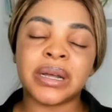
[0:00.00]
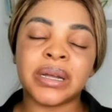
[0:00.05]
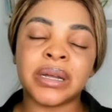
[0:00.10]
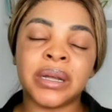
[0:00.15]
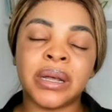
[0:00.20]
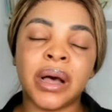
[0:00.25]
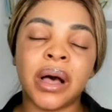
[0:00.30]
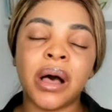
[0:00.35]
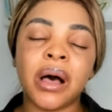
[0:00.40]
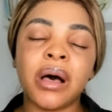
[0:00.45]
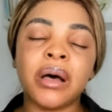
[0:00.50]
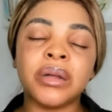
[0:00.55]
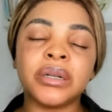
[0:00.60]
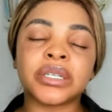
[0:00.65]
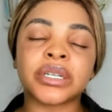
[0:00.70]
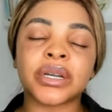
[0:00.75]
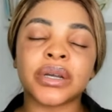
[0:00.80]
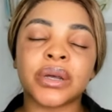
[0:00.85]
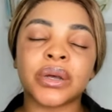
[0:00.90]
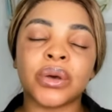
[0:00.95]
God
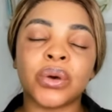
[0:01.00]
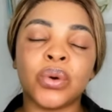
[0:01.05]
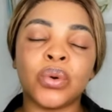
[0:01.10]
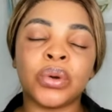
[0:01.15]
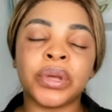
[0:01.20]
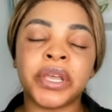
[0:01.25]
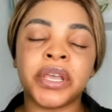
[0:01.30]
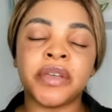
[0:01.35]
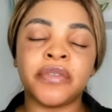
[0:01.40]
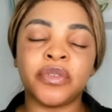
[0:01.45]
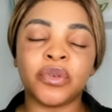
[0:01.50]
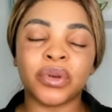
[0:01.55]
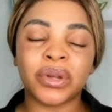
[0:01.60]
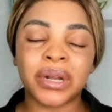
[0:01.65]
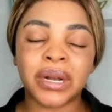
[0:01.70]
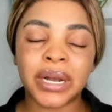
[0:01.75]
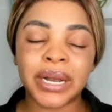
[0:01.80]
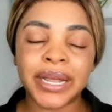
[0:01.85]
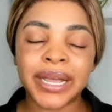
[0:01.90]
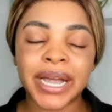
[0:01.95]
will give you
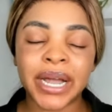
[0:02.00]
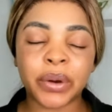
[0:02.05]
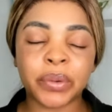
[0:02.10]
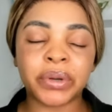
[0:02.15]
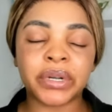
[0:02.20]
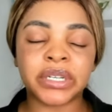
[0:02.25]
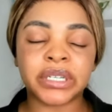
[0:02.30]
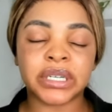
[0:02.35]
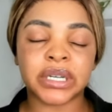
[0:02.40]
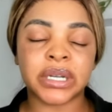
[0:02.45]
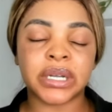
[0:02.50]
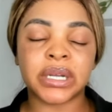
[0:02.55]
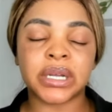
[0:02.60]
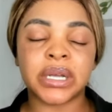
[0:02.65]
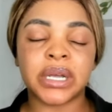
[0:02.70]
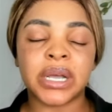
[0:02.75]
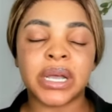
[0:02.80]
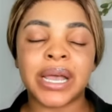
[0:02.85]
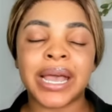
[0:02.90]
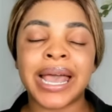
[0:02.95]
clarity
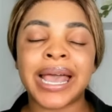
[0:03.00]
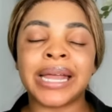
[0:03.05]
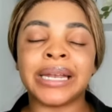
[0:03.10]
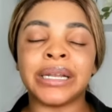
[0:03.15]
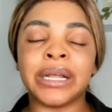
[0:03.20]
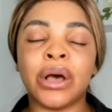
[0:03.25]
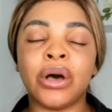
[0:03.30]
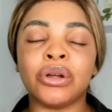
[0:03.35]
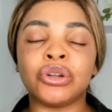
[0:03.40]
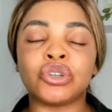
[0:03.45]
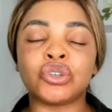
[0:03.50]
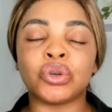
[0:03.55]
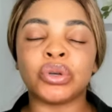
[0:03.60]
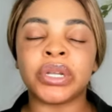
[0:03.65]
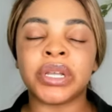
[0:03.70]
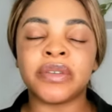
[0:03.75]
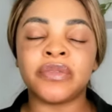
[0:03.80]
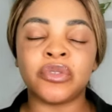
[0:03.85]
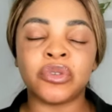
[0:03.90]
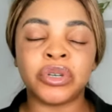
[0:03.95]
and God will
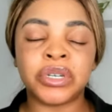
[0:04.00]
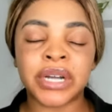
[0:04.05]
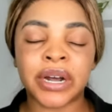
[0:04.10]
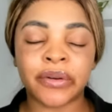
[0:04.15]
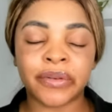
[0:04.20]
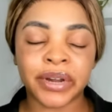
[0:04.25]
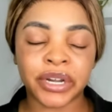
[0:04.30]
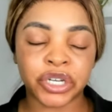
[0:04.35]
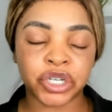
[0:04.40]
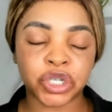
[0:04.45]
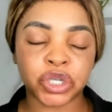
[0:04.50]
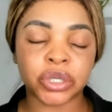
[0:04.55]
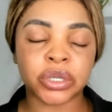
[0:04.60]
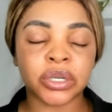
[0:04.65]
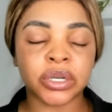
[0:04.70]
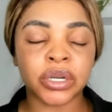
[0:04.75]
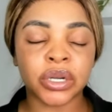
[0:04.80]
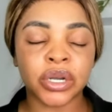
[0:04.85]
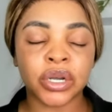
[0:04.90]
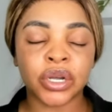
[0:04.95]
give you direction
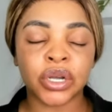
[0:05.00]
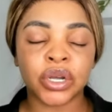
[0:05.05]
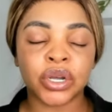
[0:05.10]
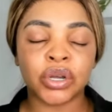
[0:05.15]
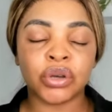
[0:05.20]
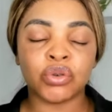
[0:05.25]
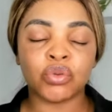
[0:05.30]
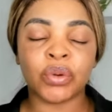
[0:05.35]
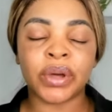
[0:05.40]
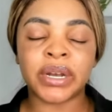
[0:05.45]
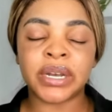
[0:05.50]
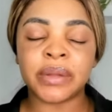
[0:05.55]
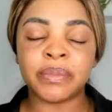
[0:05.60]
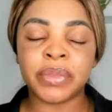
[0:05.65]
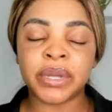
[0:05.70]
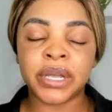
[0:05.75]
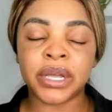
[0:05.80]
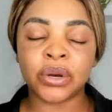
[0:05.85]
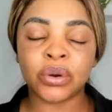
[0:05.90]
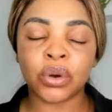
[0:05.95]
when they
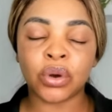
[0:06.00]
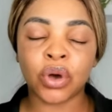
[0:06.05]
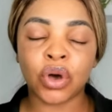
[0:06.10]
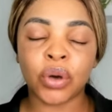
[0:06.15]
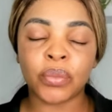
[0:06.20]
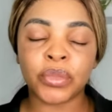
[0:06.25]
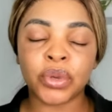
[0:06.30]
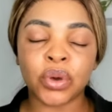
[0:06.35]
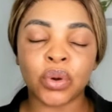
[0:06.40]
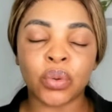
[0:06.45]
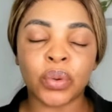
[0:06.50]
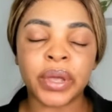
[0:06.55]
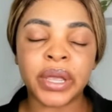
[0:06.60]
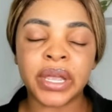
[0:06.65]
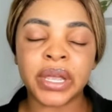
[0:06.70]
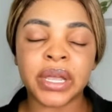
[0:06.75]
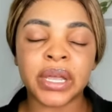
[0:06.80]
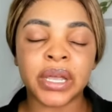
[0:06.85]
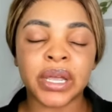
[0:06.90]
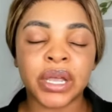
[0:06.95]
begin to come your
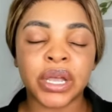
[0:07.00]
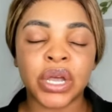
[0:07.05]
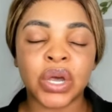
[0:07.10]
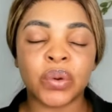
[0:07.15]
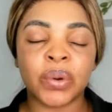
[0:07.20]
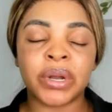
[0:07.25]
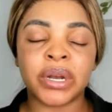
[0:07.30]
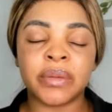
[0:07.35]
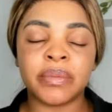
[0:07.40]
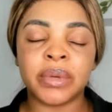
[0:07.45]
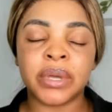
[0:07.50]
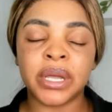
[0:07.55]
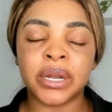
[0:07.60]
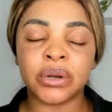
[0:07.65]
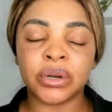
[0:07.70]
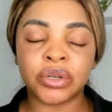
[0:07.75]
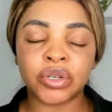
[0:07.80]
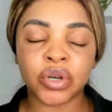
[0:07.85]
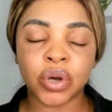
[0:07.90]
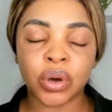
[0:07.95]
way, when they begin
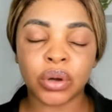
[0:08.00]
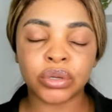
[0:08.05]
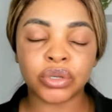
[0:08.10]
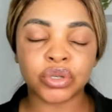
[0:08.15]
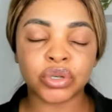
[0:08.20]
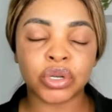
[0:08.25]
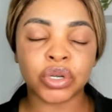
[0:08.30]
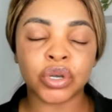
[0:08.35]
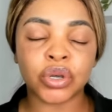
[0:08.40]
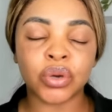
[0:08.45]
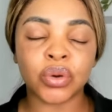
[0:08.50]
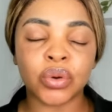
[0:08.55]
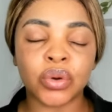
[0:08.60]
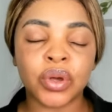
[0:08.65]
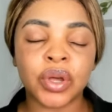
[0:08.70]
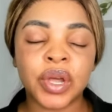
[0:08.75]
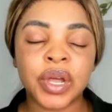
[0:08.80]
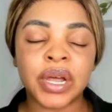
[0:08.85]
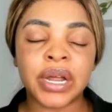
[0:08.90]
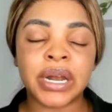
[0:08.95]
to talk to you.
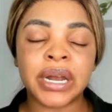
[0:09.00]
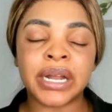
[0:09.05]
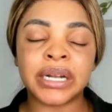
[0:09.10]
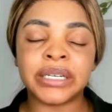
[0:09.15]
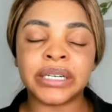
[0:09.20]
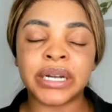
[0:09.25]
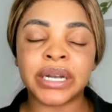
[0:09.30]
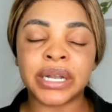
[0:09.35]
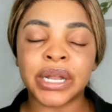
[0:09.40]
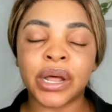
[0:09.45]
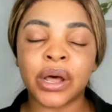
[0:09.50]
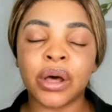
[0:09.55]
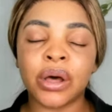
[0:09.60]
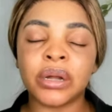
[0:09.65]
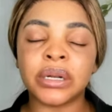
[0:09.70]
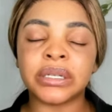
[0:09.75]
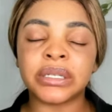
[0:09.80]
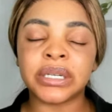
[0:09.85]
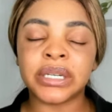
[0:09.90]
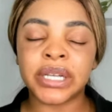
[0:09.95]
Let the
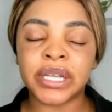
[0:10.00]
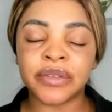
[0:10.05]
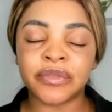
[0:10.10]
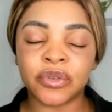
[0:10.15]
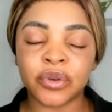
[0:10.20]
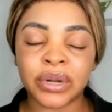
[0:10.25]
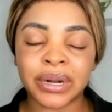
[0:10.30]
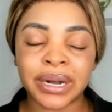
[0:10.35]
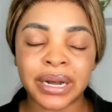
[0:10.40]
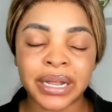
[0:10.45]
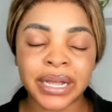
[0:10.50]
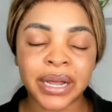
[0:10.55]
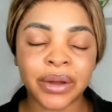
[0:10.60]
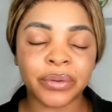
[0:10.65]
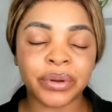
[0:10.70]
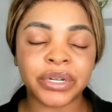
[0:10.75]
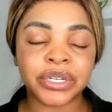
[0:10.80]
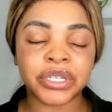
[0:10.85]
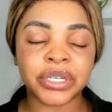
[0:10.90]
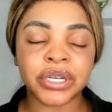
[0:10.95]
Lord give you
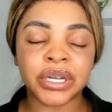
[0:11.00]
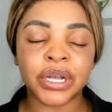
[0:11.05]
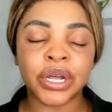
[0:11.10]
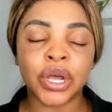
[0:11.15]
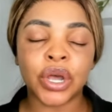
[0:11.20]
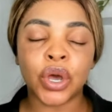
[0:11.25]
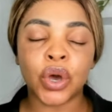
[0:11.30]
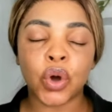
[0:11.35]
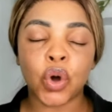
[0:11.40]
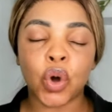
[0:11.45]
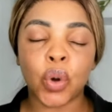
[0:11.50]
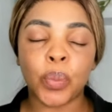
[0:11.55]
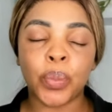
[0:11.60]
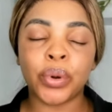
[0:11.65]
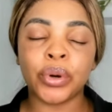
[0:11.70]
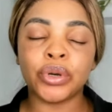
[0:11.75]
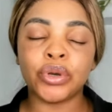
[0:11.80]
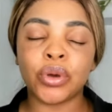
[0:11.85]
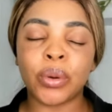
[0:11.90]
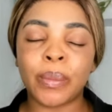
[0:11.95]
clarity.
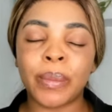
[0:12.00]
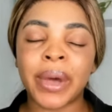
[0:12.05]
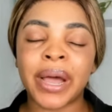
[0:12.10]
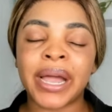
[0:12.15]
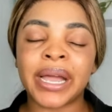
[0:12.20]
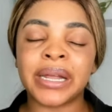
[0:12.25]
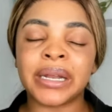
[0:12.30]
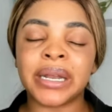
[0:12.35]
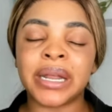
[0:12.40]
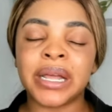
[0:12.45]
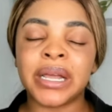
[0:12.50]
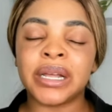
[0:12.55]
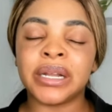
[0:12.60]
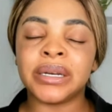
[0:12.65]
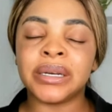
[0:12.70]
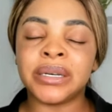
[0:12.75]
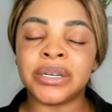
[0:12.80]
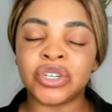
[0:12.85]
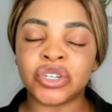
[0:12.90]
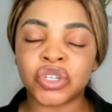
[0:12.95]
Open your mind.
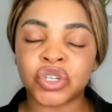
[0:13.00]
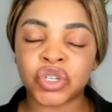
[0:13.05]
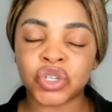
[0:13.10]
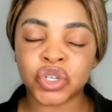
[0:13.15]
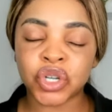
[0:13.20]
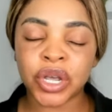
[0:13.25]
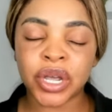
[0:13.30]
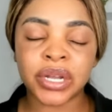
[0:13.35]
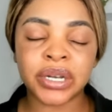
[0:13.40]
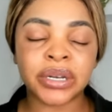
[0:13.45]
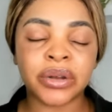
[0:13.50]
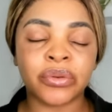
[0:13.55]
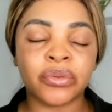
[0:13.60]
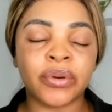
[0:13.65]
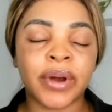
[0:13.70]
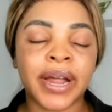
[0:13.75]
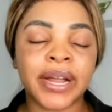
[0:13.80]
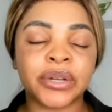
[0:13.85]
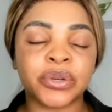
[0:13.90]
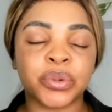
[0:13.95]
Discern the
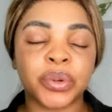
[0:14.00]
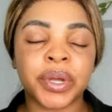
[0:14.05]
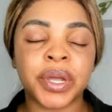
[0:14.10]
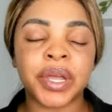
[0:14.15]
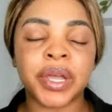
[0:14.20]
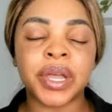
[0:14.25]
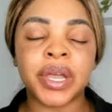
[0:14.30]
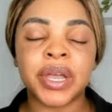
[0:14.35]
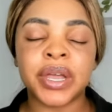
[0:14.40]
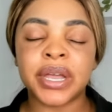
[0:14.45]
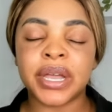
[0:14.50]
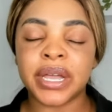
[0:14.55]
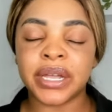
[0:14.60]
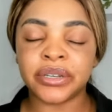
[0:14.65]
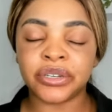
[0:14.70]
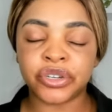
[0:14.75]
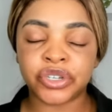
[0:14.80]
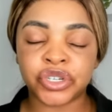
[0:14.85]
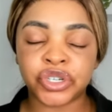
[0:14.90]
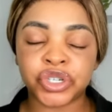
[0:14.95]
right way.
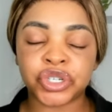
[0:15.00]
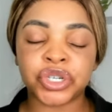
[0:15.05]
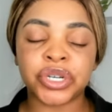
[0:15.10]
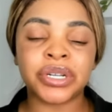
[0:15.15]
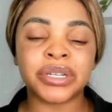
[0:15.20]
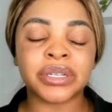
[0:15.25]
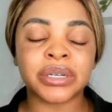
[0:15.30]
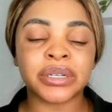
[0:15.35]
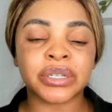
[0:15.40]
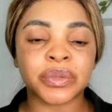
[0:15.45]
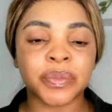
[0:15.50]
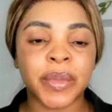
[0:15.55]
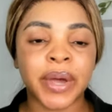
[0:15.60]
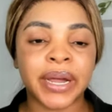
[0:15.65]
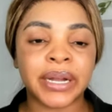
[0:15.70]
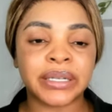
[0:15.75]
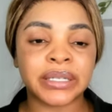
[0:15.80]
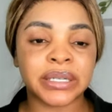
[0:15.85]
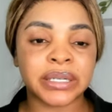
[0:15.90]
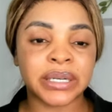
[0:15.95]
In Jesus'
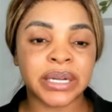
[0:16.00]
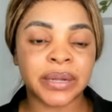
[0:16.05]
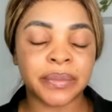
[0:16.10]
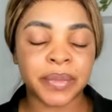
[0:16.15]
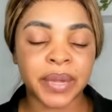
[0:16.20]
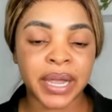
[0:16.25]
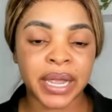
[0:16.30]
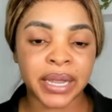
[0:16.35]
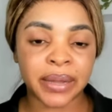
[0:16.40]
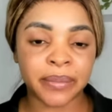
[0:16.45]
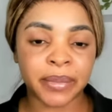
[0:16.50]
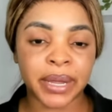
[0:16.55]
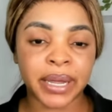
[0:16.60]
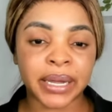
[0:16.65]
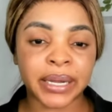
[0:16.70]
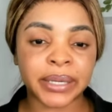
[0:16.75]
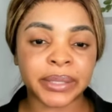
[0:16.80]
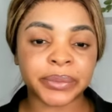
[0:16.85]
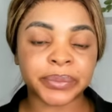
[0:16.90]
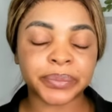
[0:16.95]
mighty name,
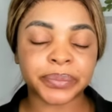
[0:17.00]
amen.